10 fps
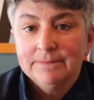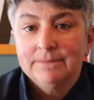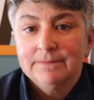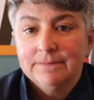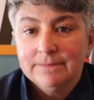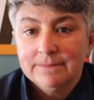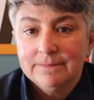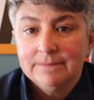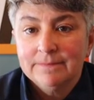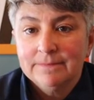
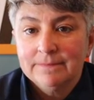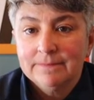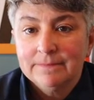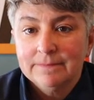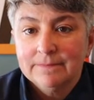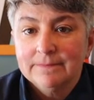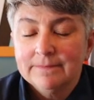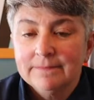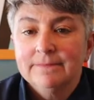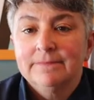
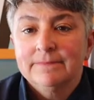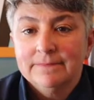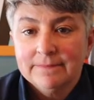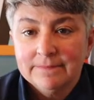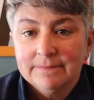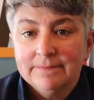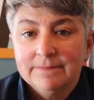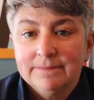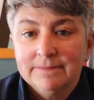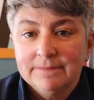
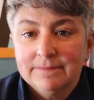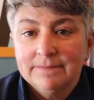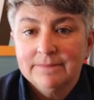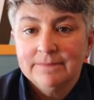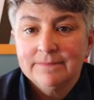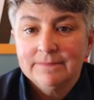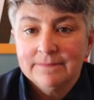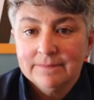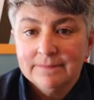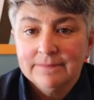The person shown says nothing.